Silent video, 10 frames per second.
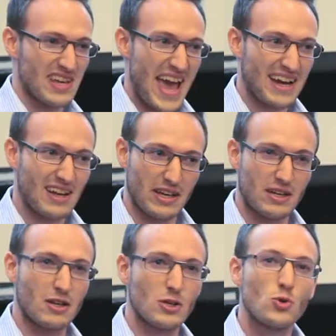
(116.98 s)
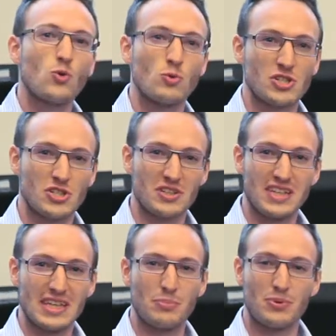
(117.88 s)
they act like glue, which
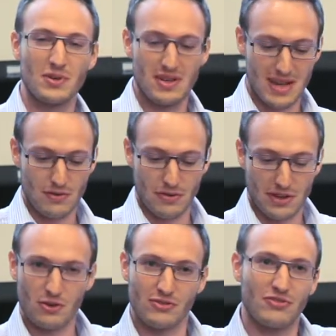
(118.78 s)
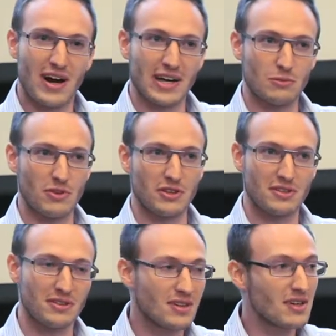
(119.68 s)
keep everything confined
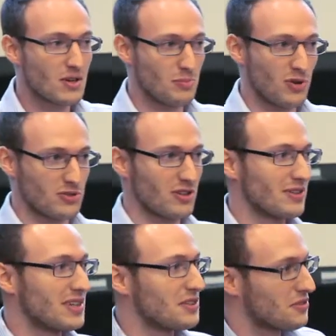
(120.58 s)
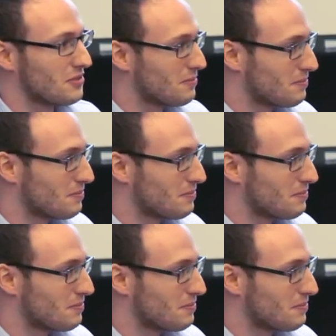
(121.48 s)
within a proton radius.